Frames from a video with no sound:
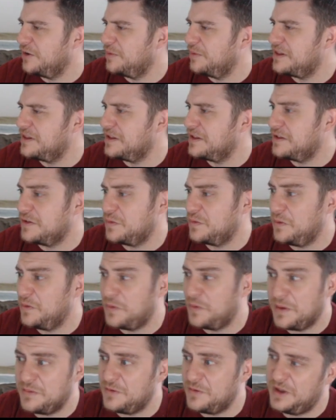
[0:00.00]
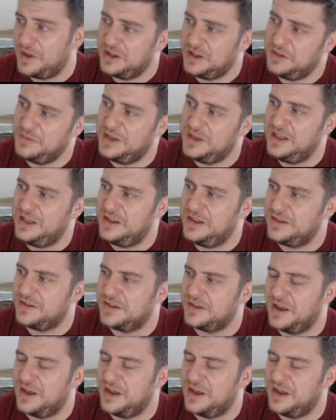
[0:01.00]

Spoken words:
but this is what web development is.